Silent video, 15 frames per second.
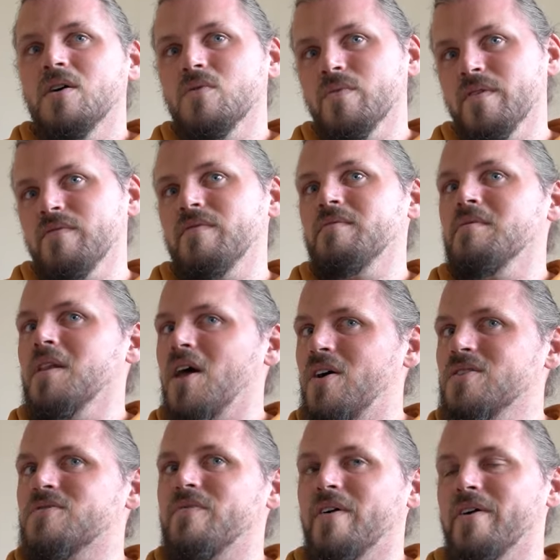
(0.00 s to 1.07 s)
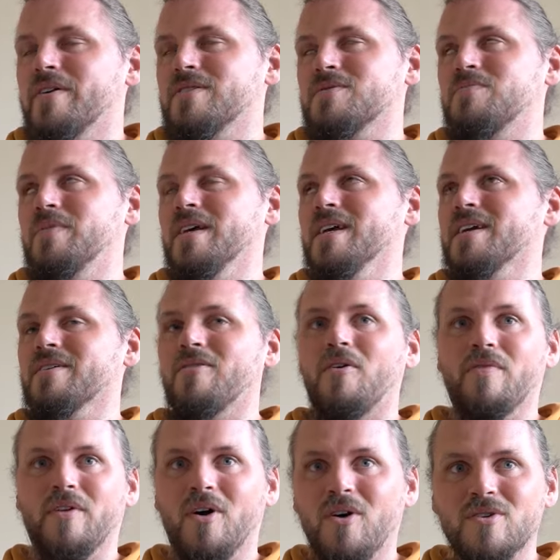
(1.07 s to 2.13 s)
with large variance being
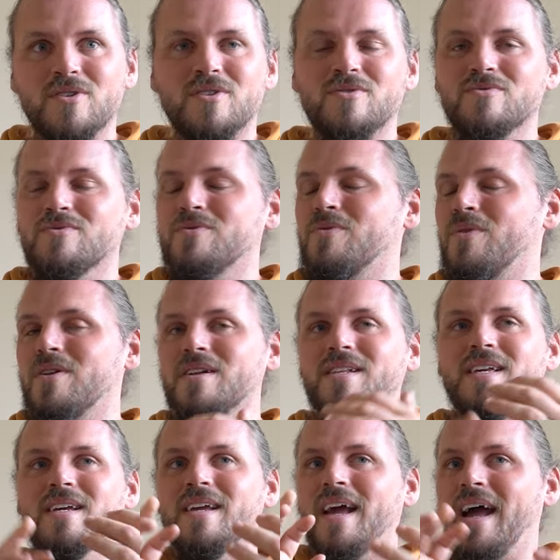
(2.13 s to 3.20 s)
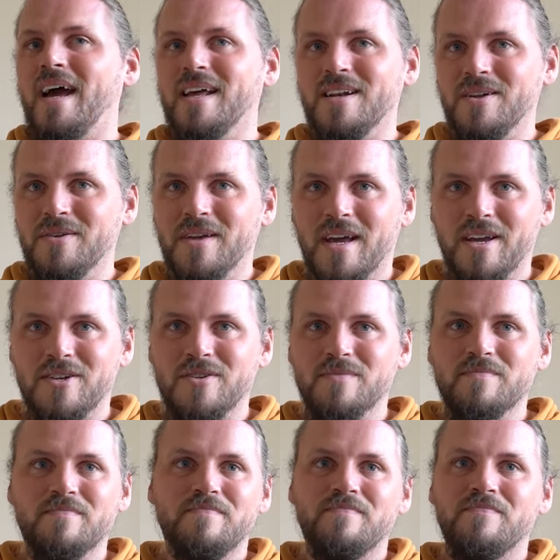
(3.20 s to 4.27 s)
on the hostel quality and location.
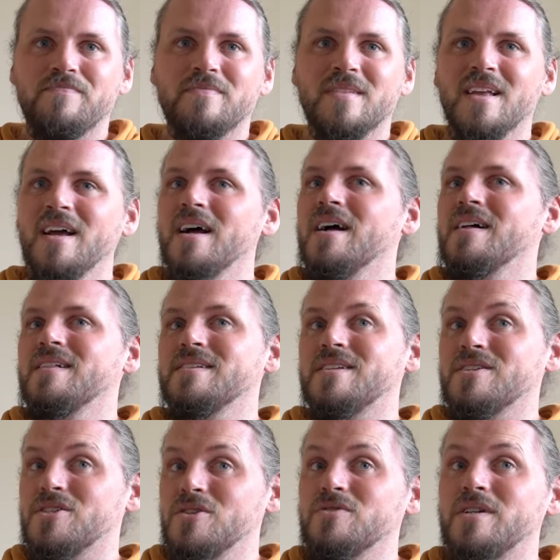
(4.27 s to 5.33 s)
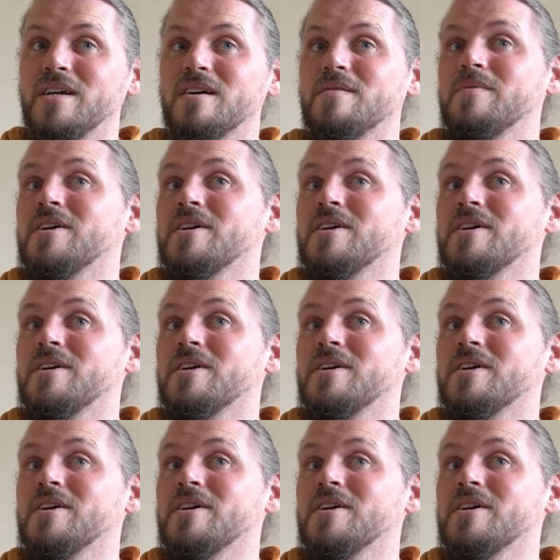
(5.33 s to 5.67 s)
This is usually going to